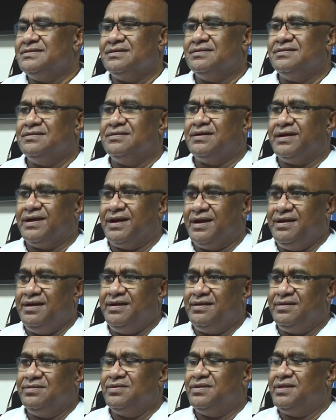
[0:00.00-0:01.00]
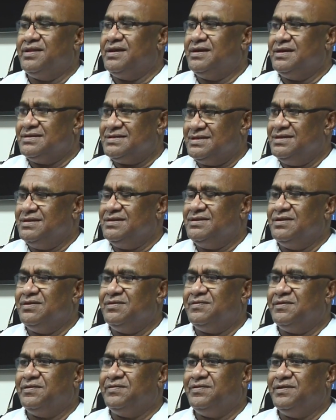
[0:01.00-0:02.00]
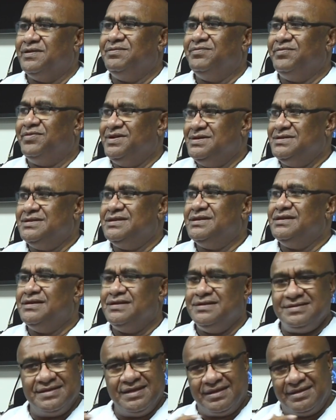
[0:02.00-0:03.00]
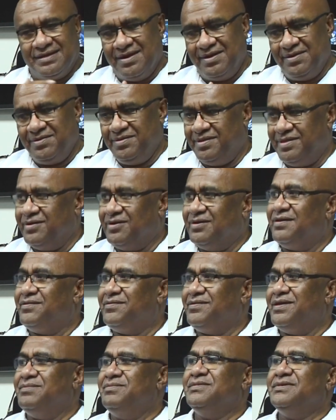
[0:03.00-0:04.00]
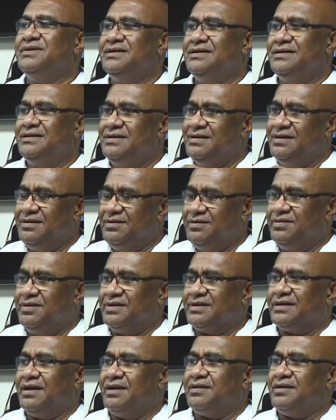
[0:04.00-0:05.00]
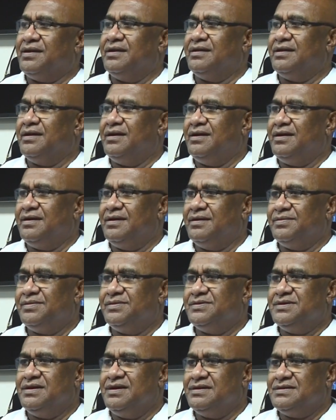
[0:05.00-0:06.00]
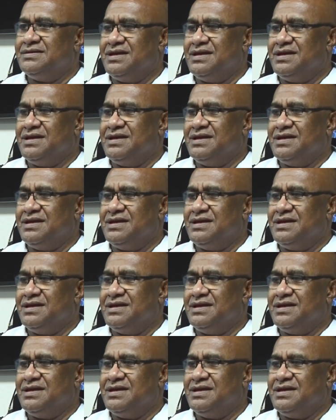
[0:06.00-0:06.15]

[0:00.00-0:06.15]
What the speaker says: So credit to the CEO for Film Fiji. He sat down with all of them, worked out a